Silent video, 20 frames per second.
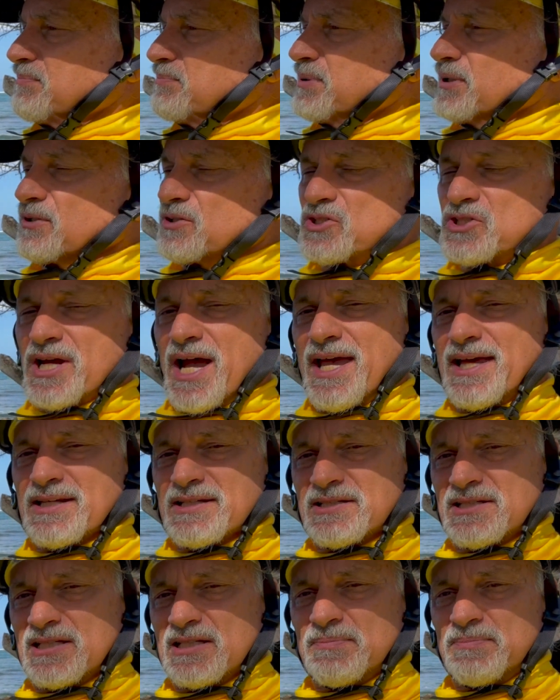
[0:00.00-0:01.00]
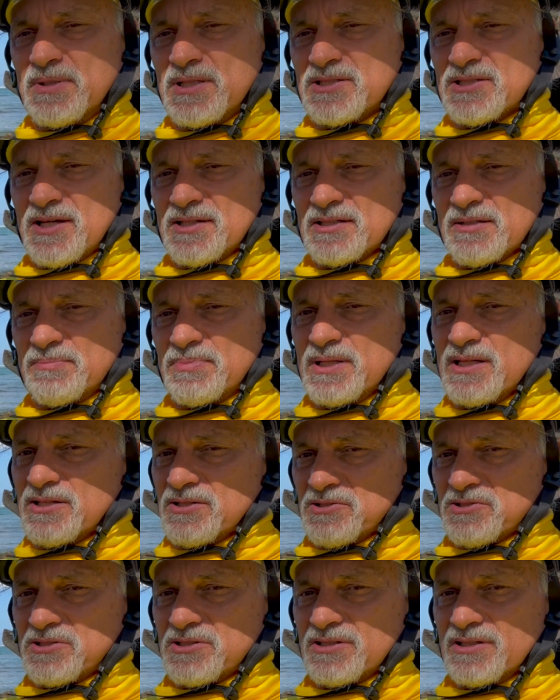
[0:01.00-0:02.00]
build giant teepees on the
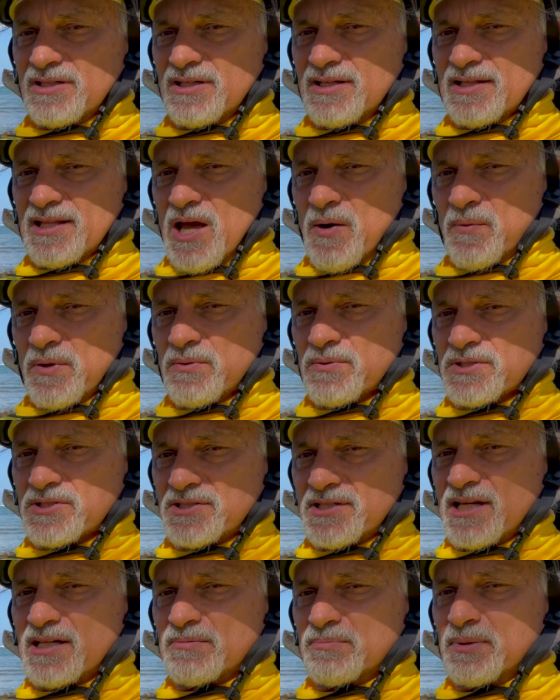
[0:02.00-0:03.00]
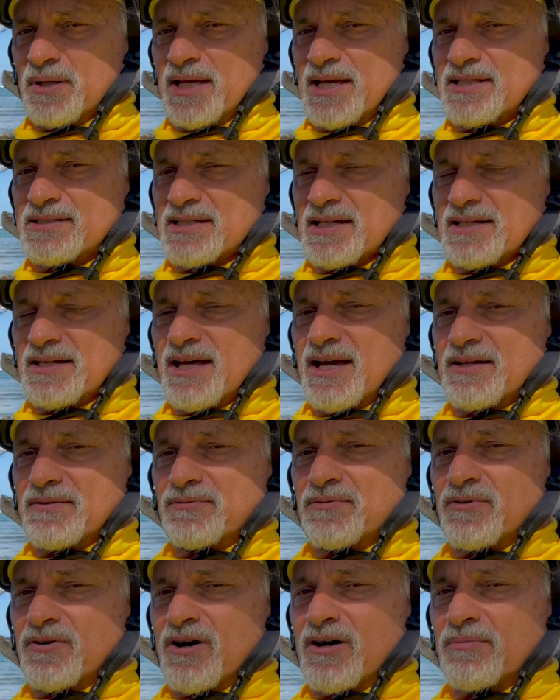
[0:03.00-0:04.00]
beach that we would set ablaze at night
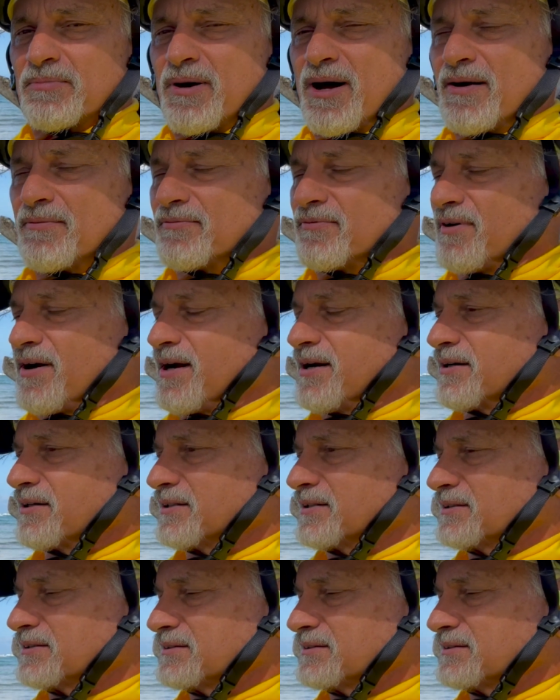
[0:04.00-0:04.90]
for our bonfire.